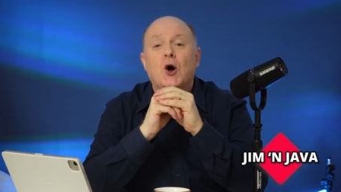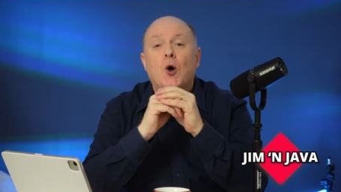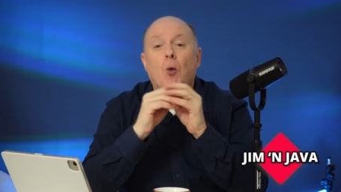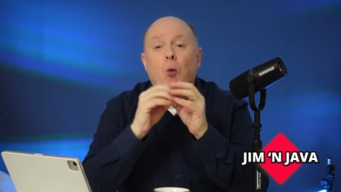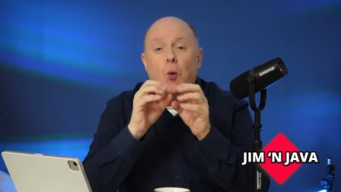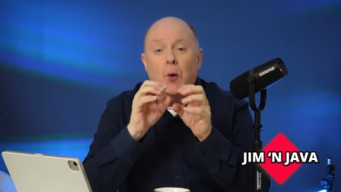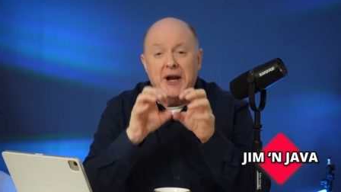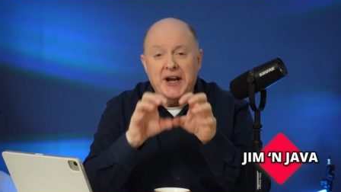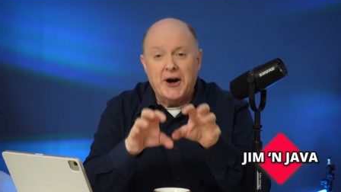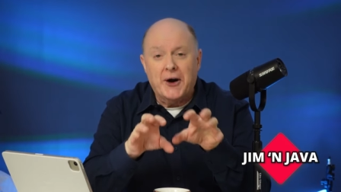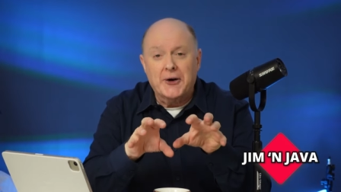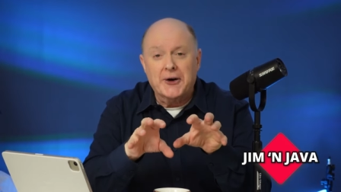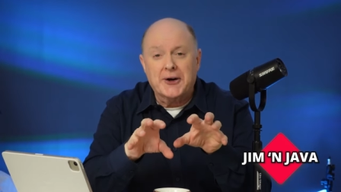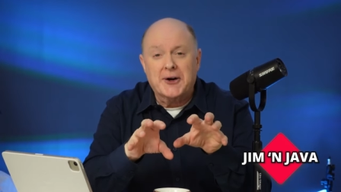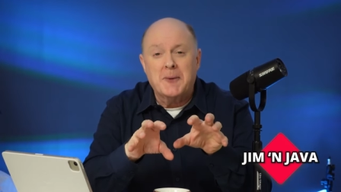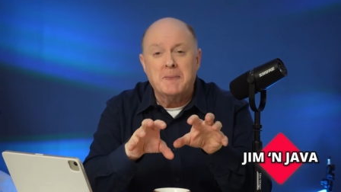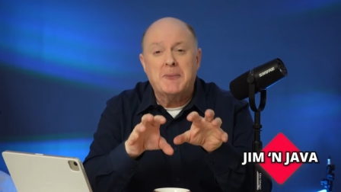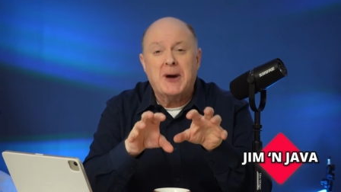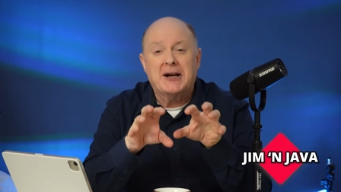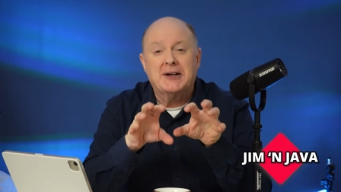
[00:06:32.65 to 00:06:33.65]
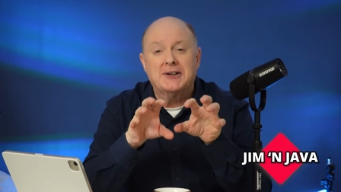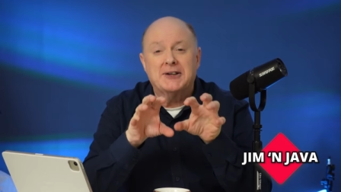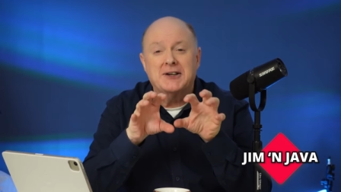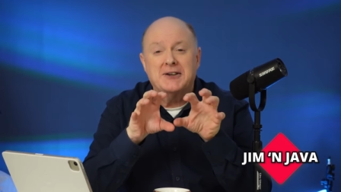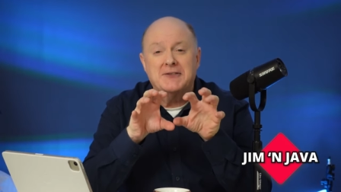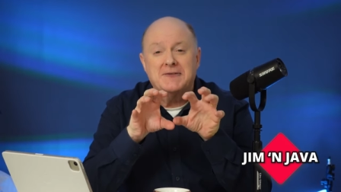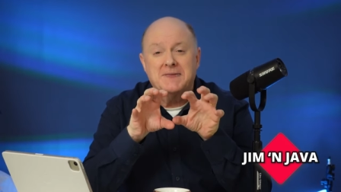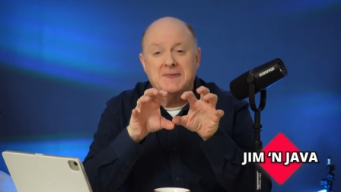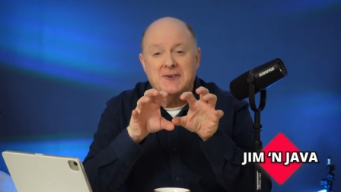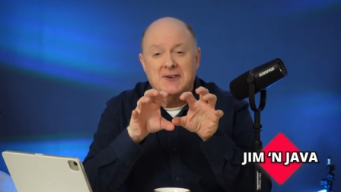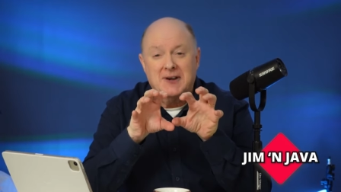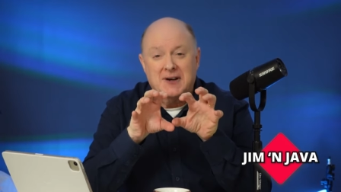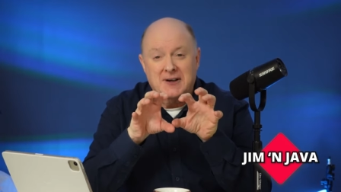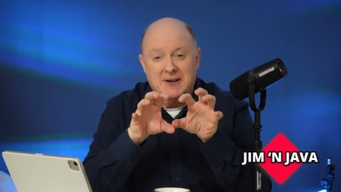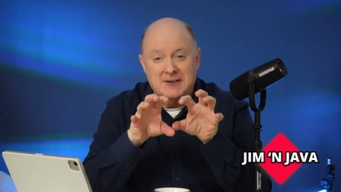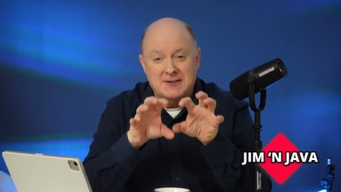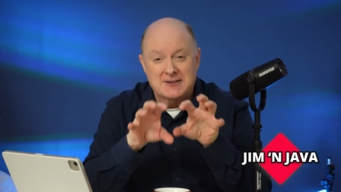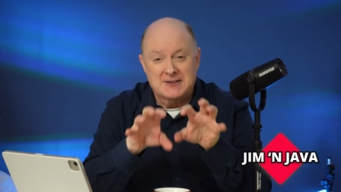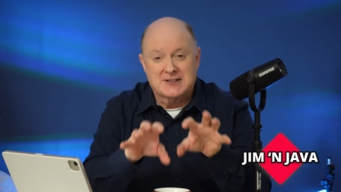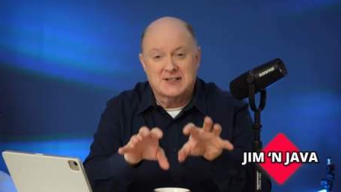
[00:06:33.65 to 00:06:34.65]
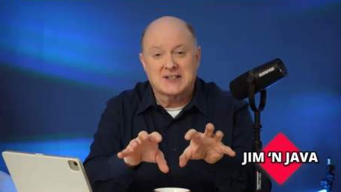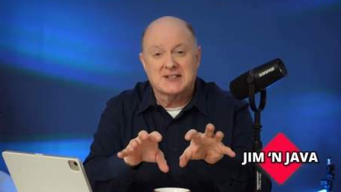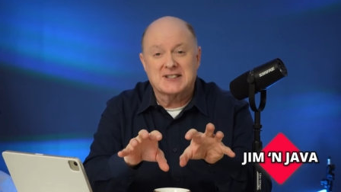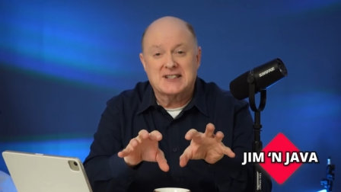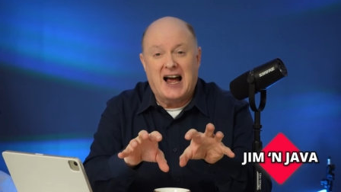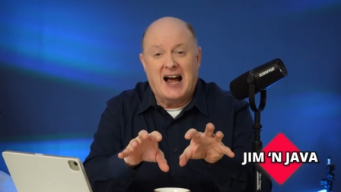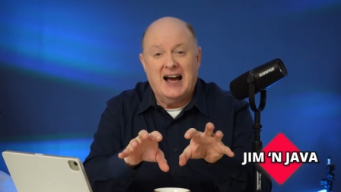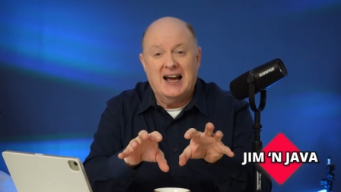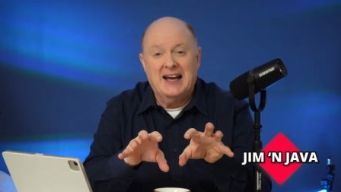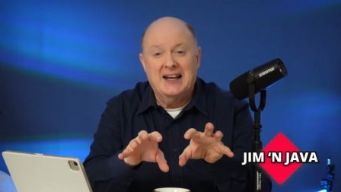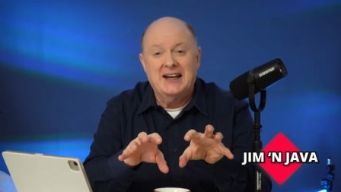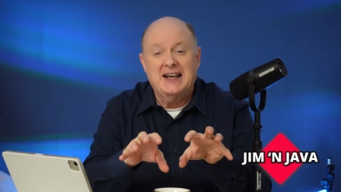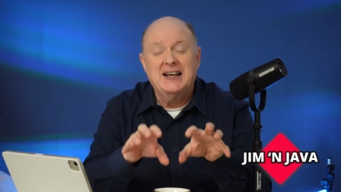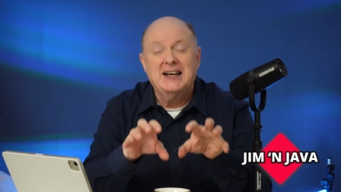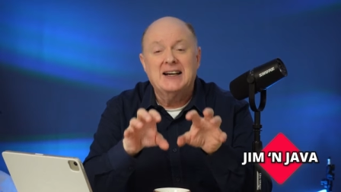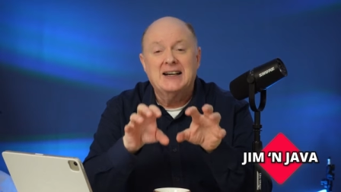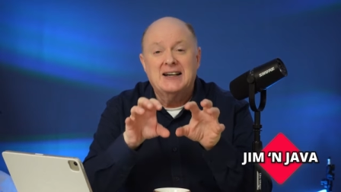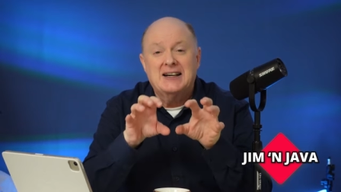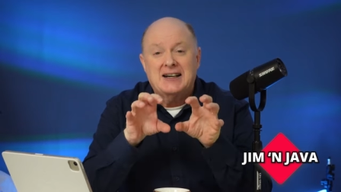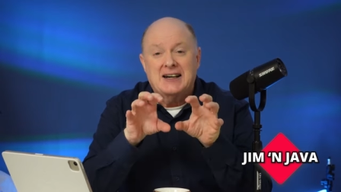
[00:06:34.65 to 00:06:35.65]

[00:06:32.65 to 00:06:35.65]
We are a competitive society.